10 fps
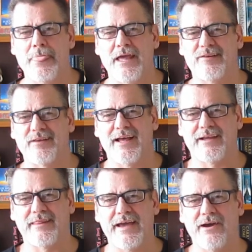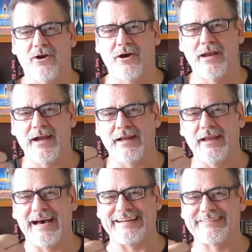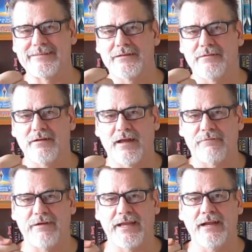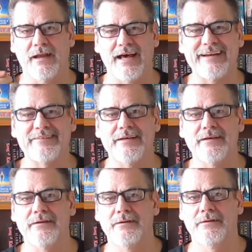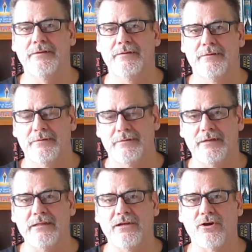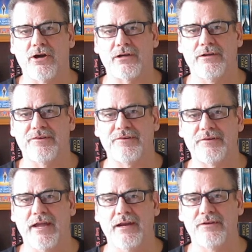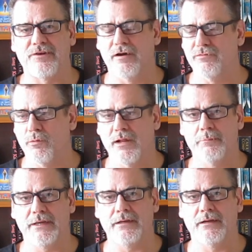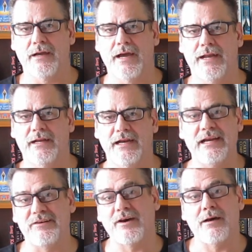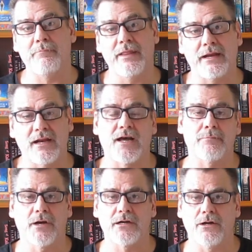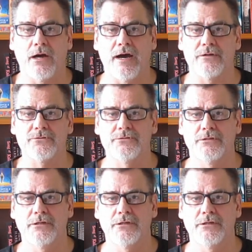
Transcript: It's like they are like a light, like flicking a lighter in the darkness, and it's overwhelming, and at any time that light might go out.